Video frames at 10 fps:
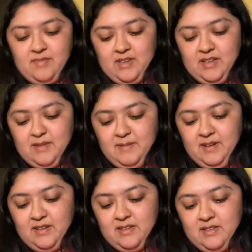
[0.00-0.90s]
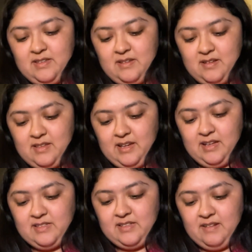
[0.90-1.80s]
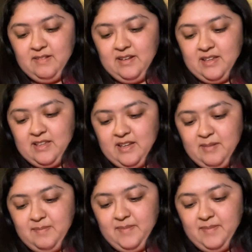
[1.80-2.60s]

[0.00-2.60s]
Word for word: it's because on Thanksgiving I like